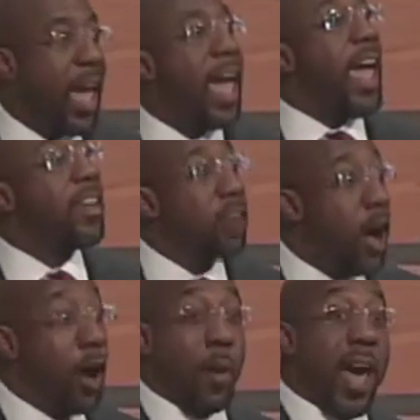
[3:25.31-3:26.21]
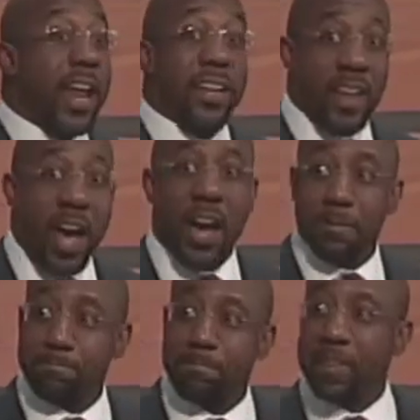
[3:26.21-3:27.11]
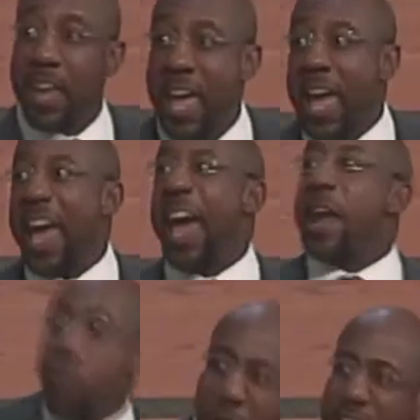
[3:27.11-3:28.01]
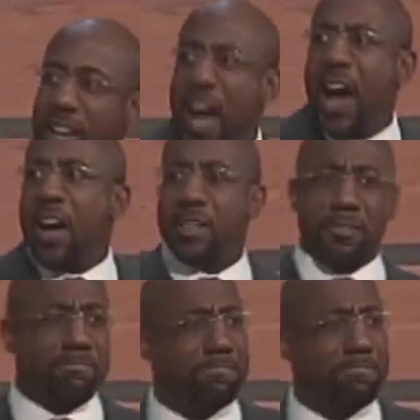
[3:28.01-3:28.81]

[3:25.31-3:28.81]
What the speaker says: has already done, and what God